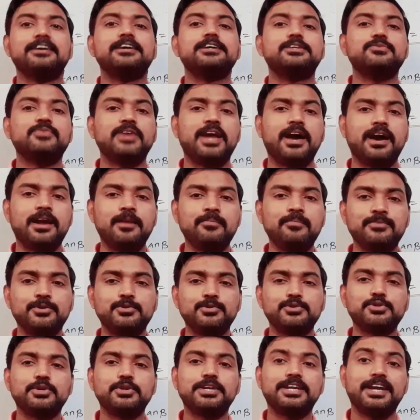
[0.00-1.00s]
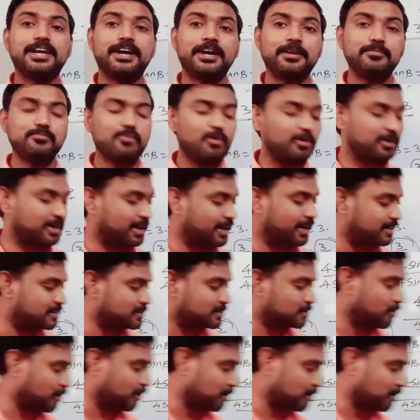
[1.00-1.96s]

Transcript: It will help you to learn more and score